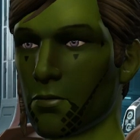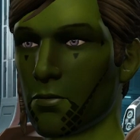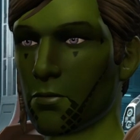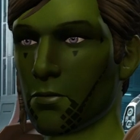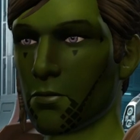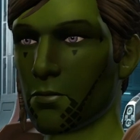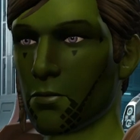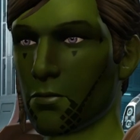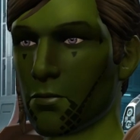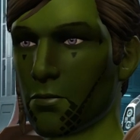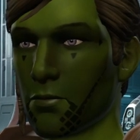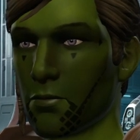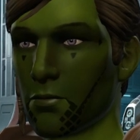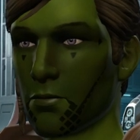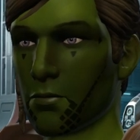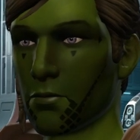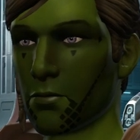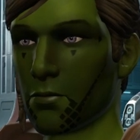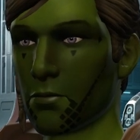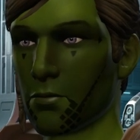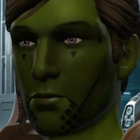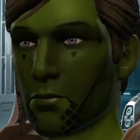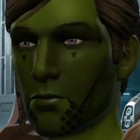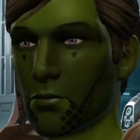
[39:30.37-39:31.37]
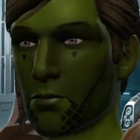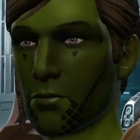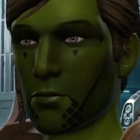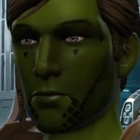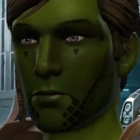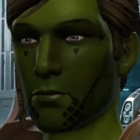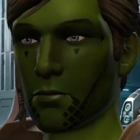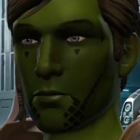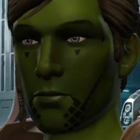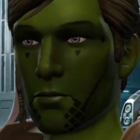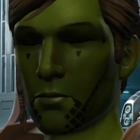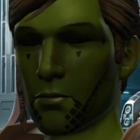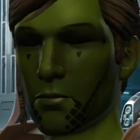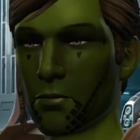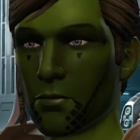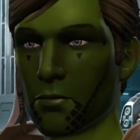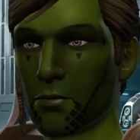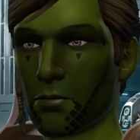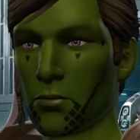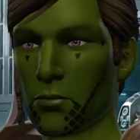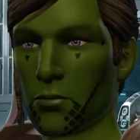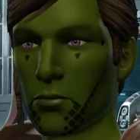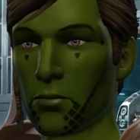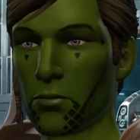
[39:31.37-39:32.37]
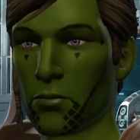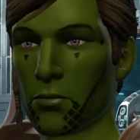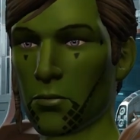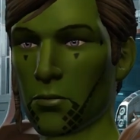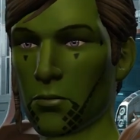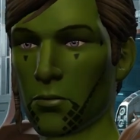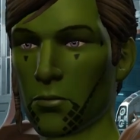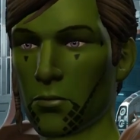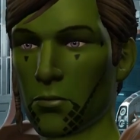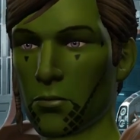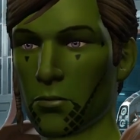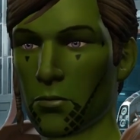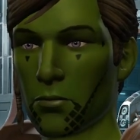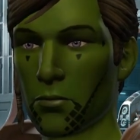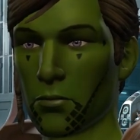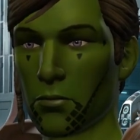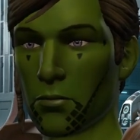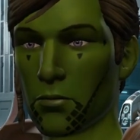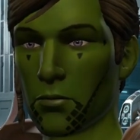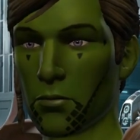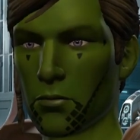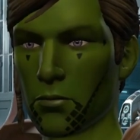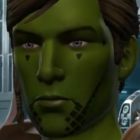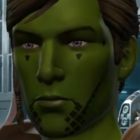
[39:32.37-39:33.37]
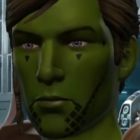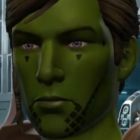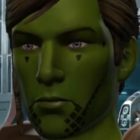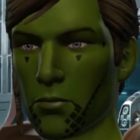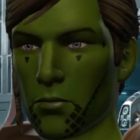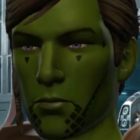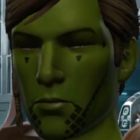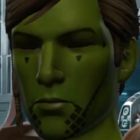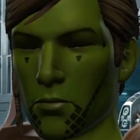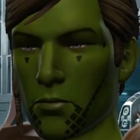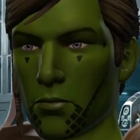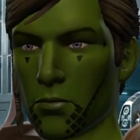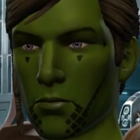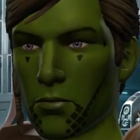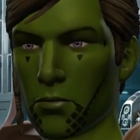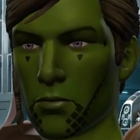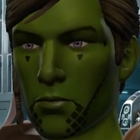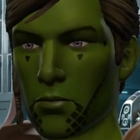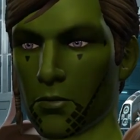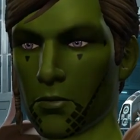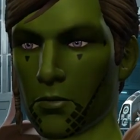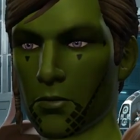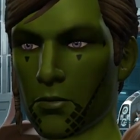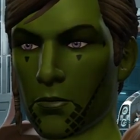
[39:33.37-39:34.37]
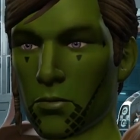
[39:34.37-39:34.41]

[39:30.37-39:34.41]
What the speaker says: [no speech]